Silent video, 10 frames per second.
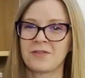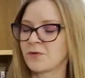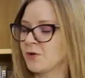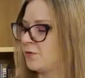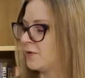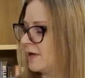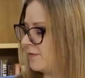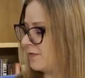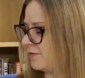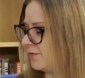Throne
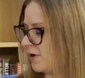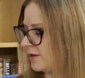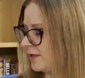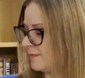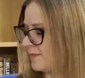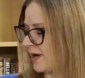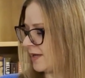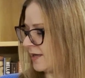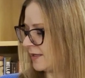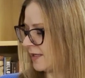of the Fallen
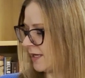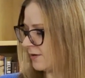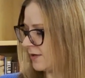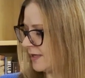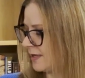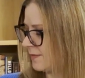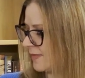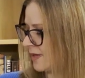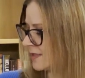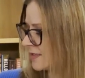by Carrie
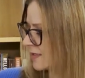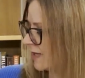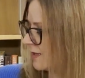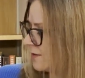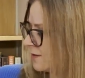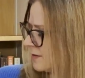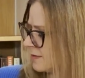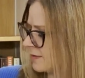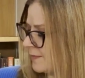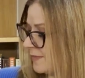Maniscalco.
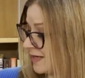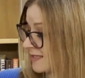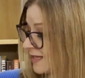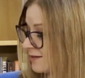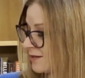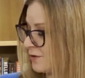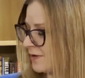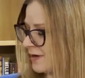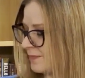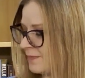
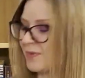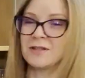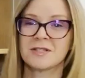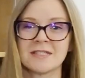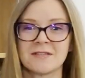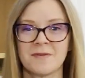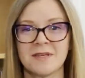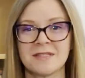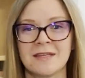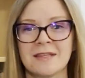I apologize if I'm not
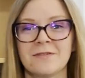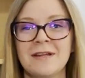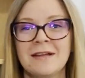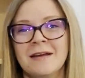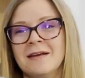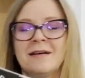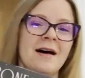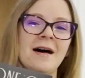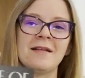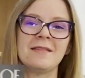saying that right.
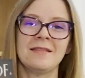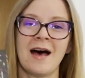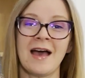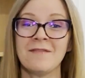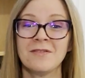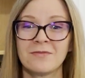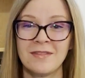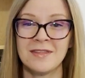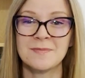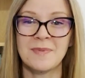I haven't read
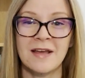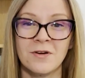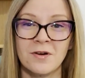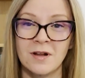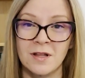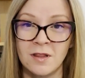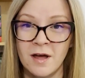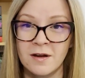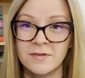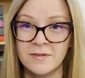this, but I've heard a
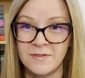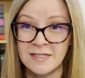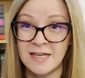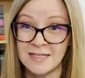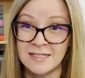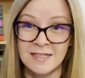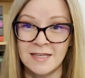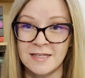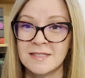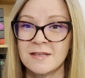lot of fantastic
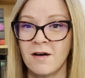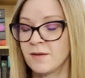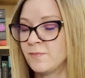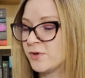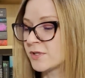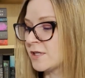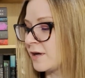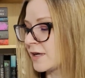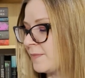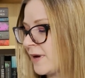things on Book
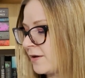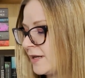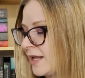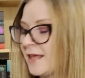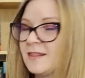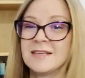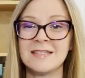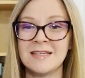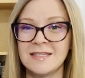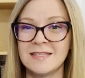Talk about it. And this
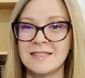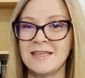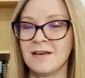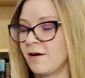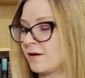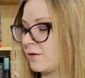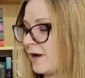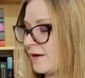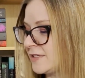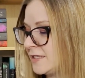is the
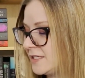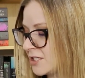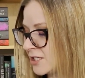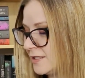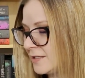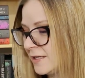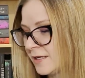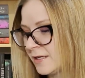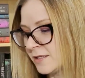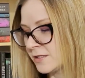autographed edition.
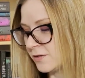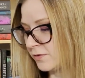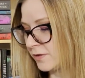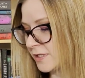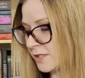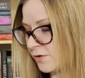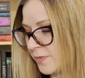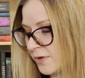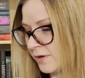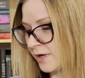So let's
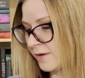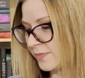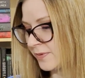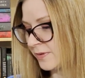open her up.